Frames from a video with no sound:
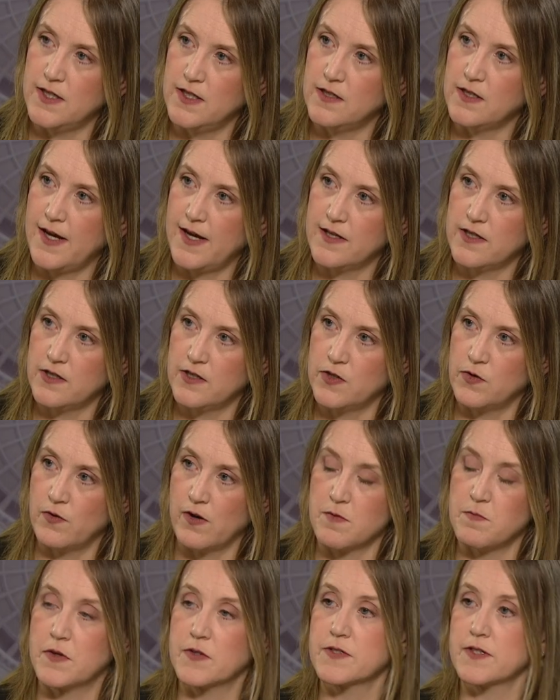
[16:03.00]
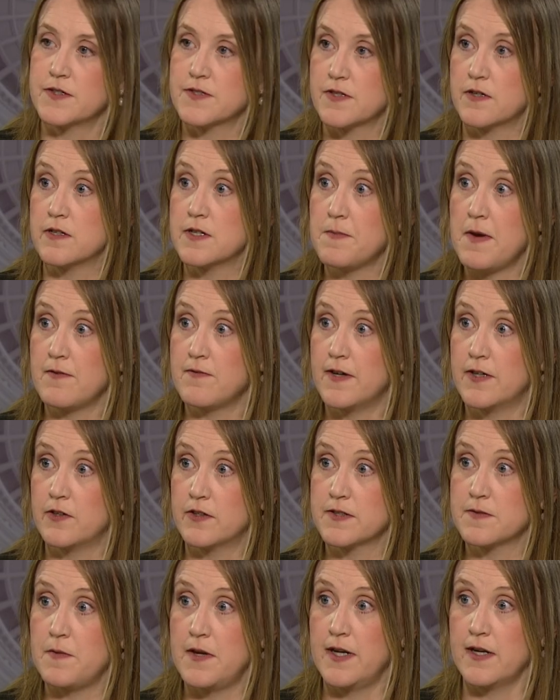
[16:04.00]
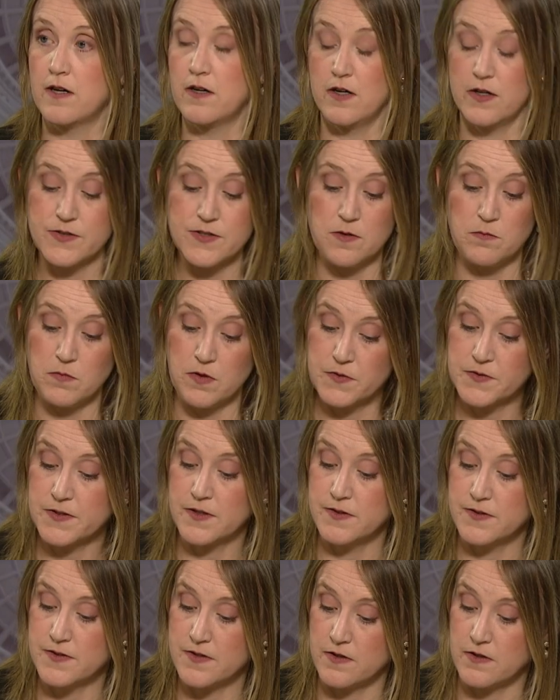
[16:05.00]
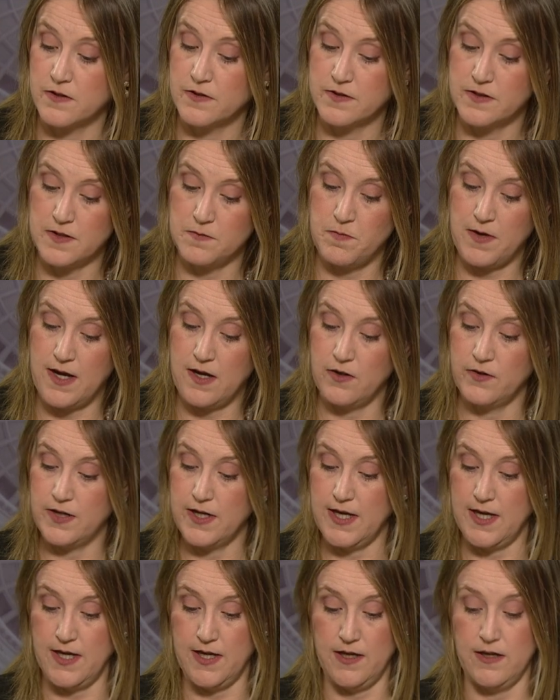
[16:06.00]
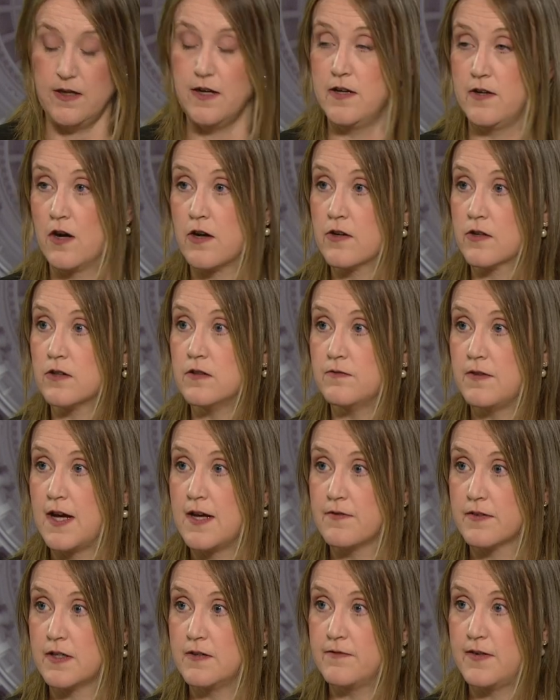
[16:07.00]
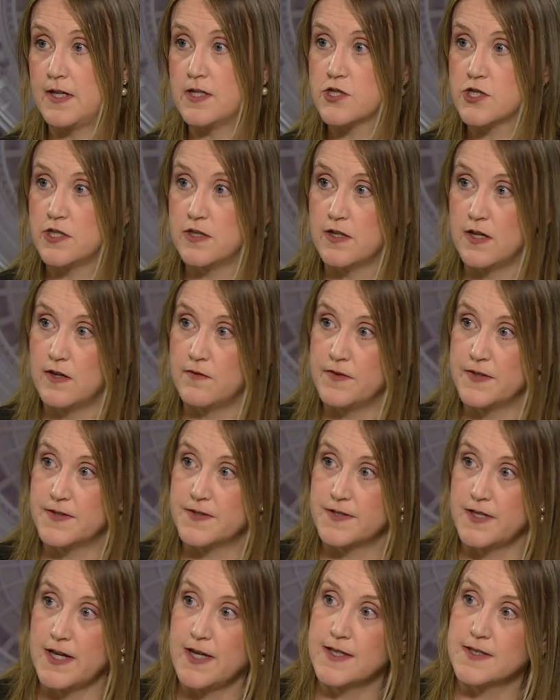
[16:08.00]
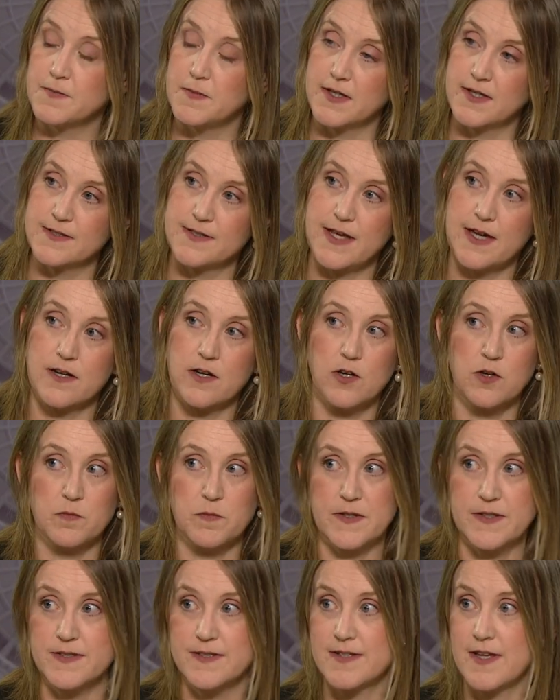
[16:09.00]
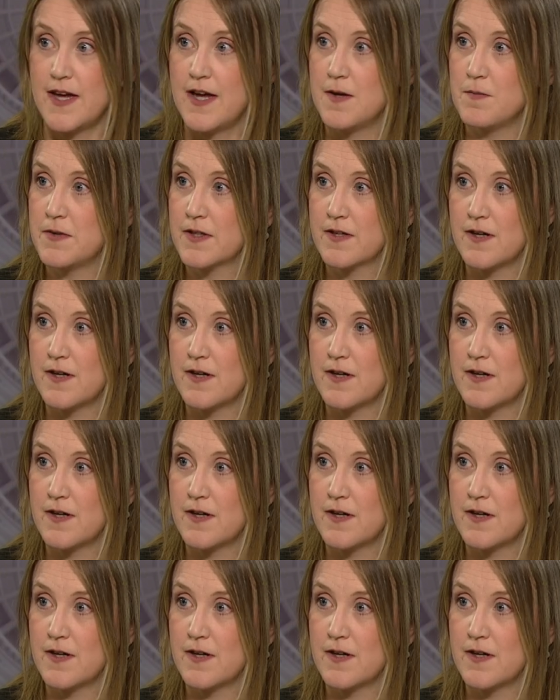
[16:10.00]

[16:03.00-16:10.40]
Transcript: in Idaho who are most concerned about federal spending are also most concerned about an Article 5 convention of the states, because that opens up the